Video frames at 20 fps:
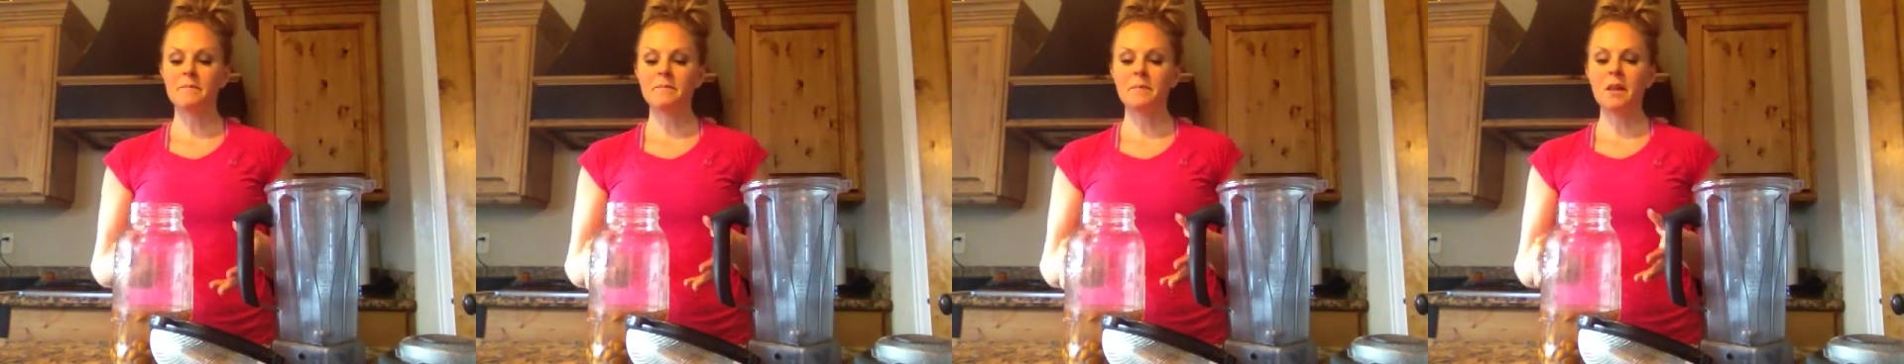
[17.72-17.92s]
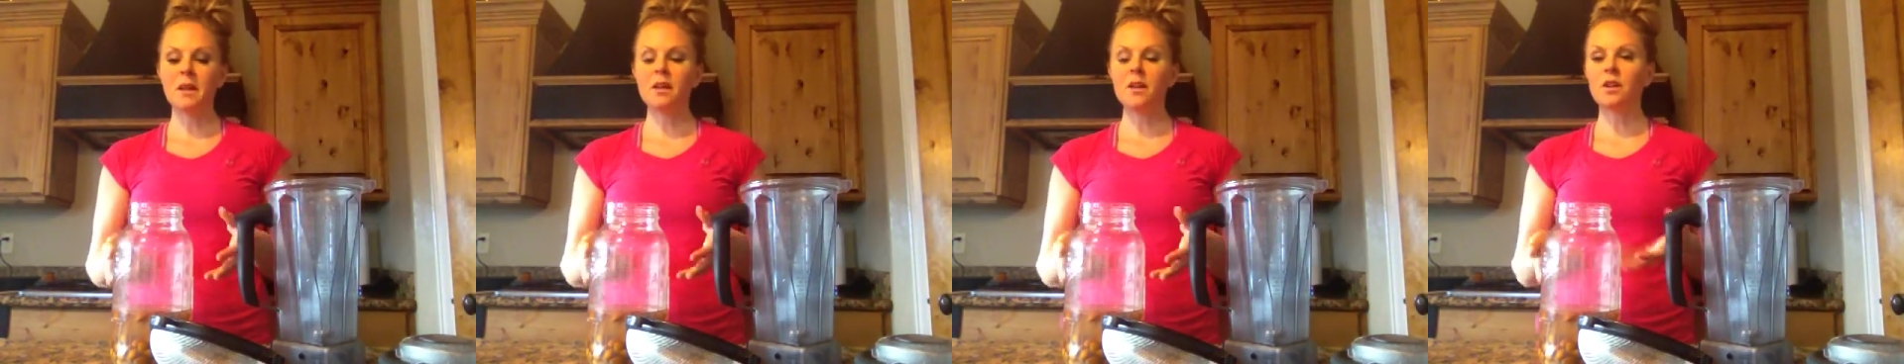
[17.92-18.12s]

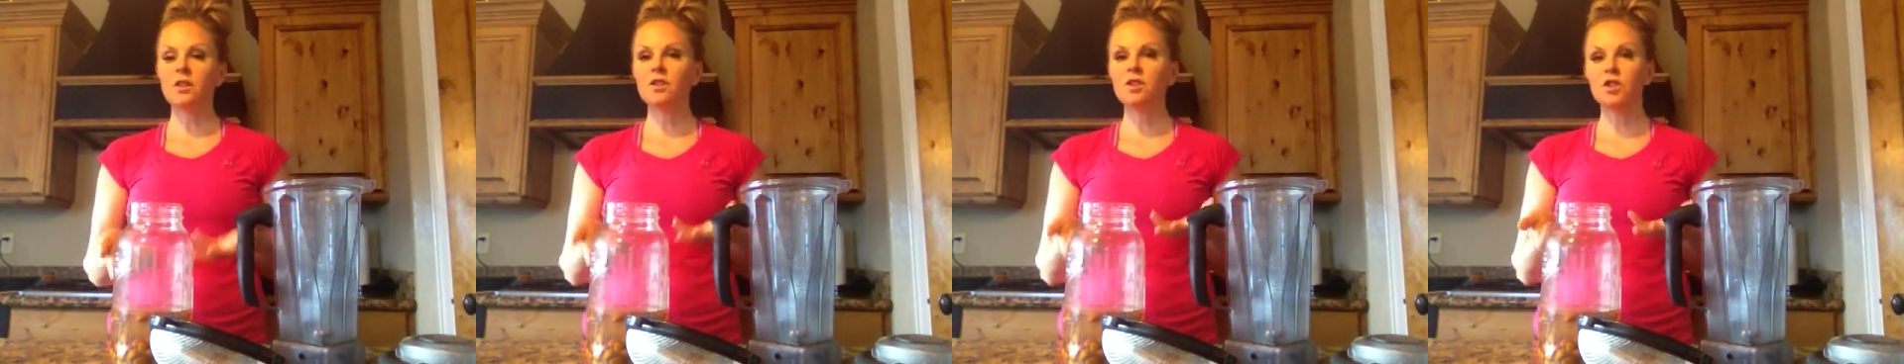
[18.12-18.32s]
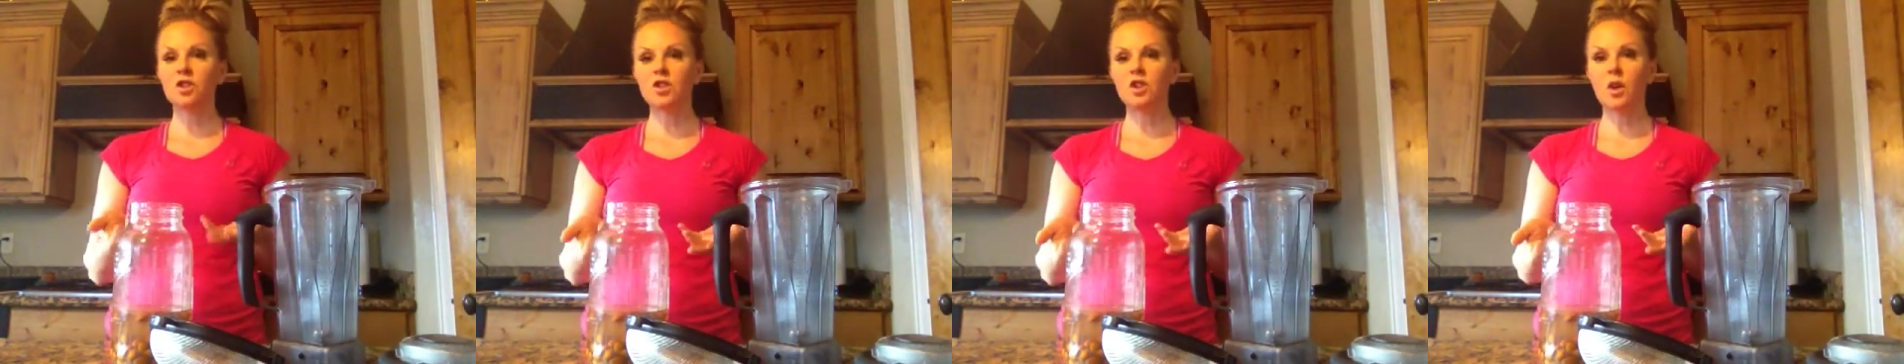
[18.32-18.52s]
it'll
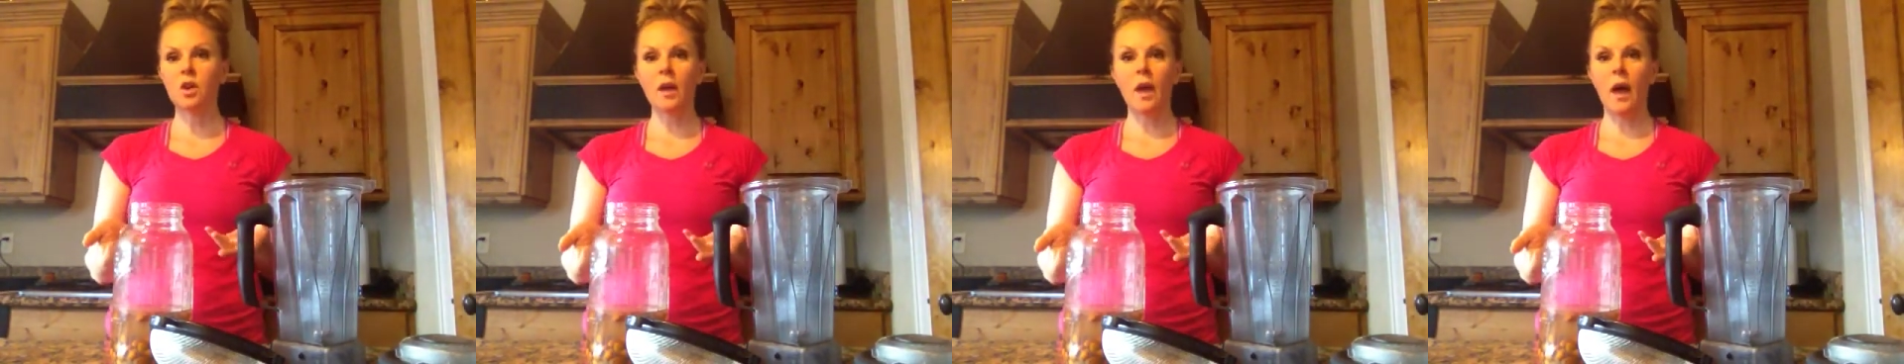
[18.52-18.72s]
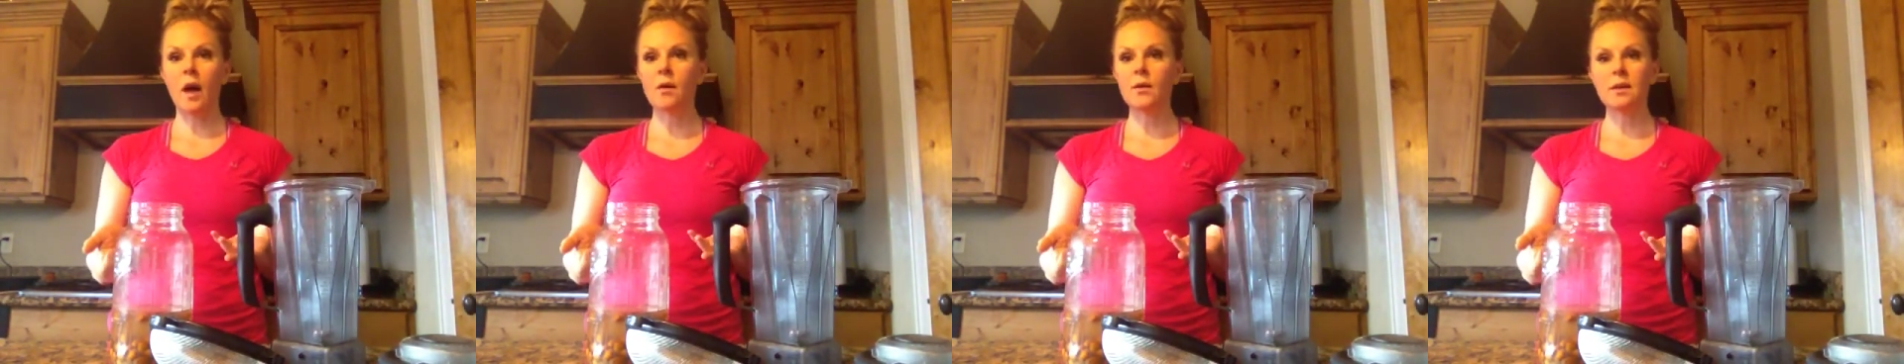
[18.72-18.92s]
just show
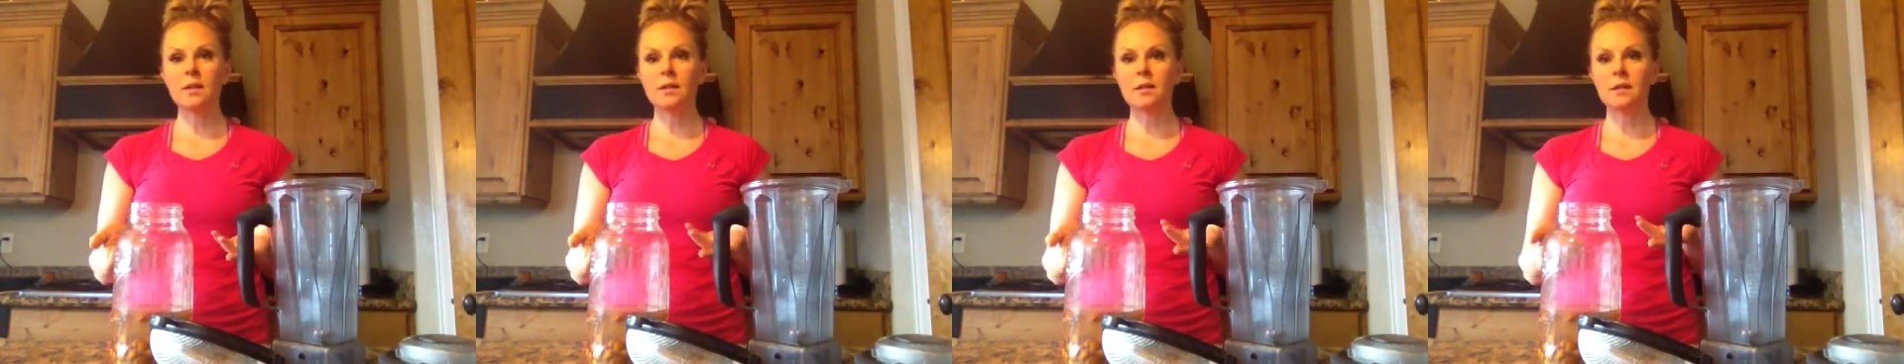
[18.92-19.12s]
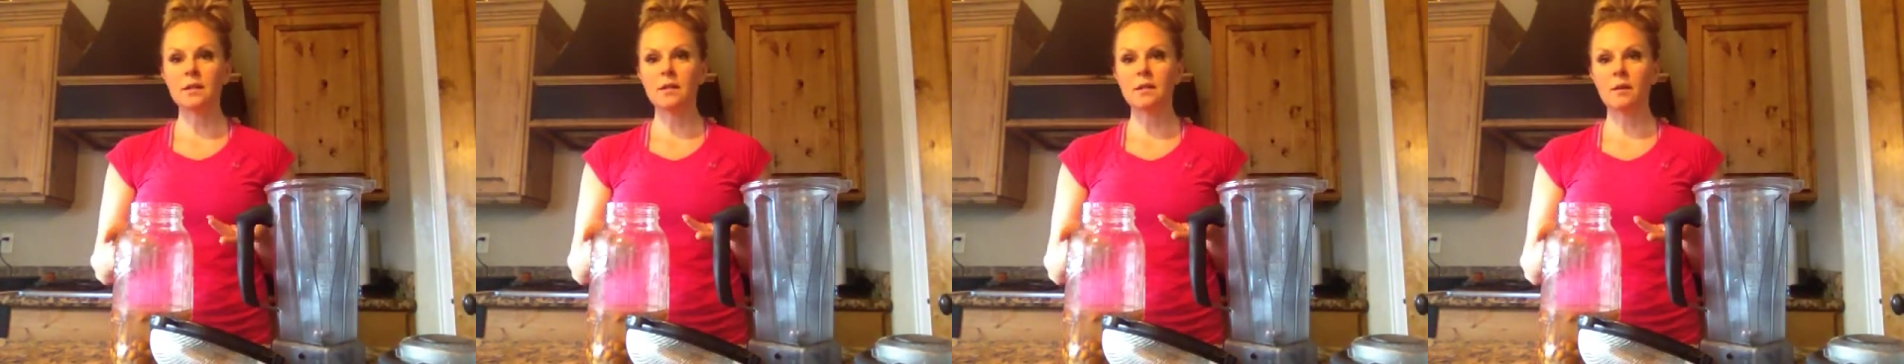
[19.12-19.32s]
you how
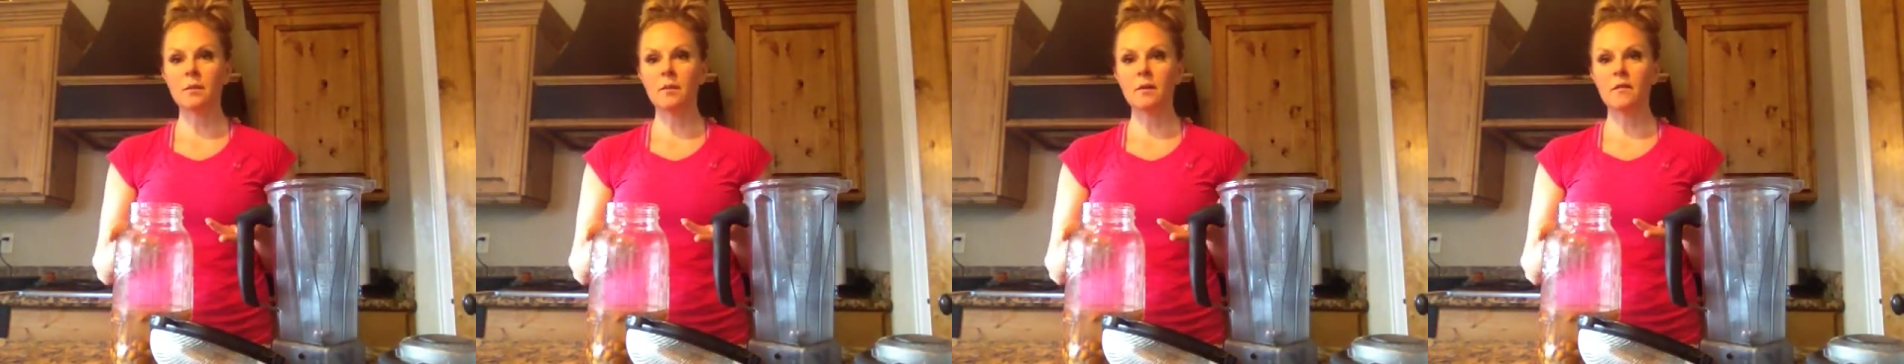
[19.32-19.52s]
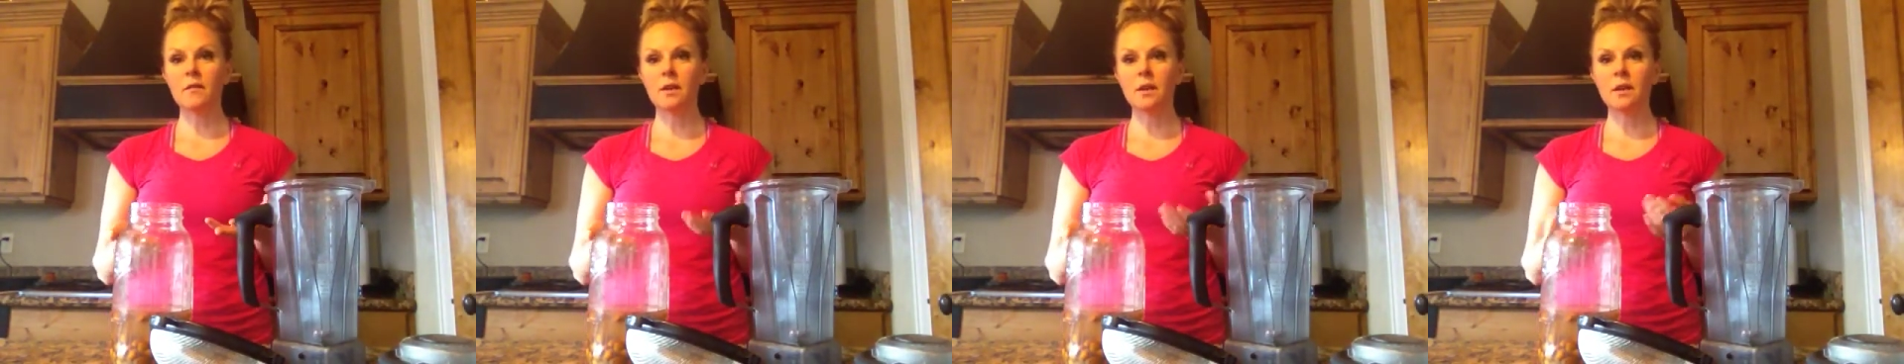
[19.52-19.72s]
easy
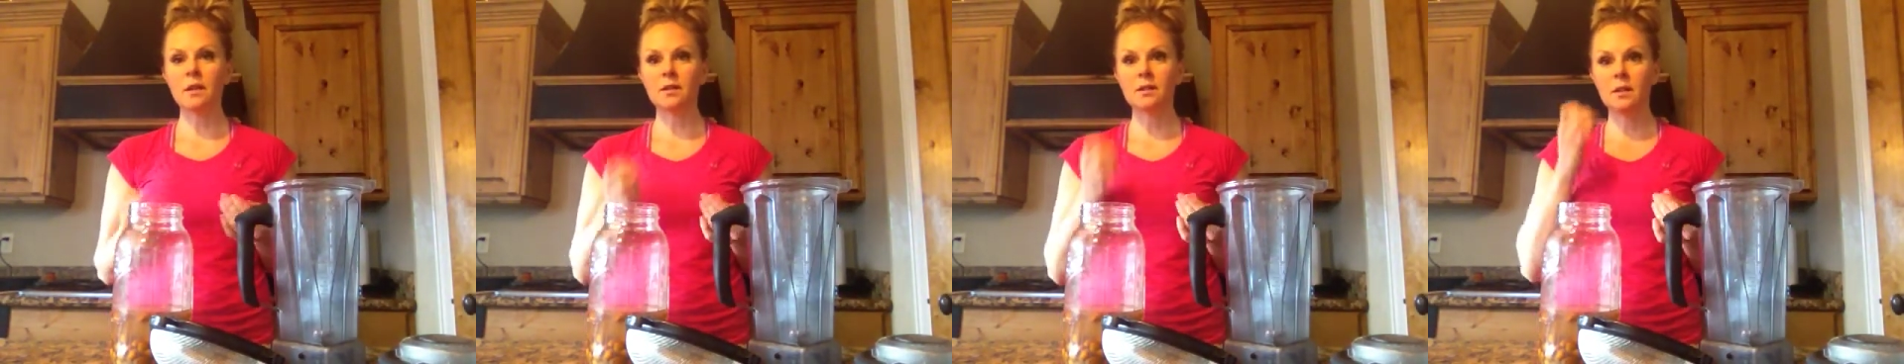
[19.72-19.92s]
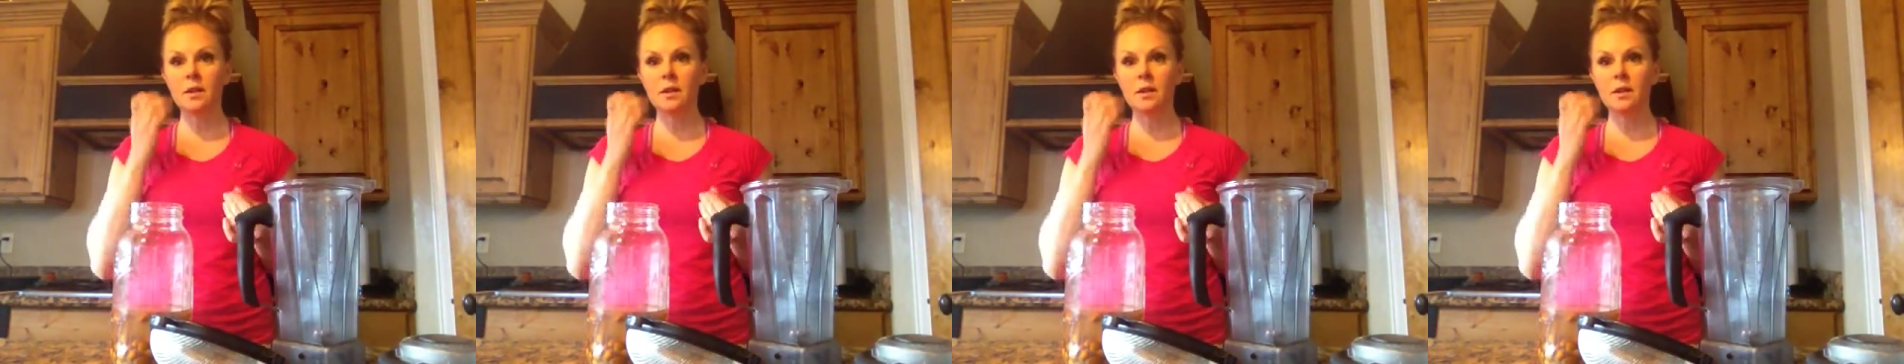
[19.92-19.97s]
some of it is,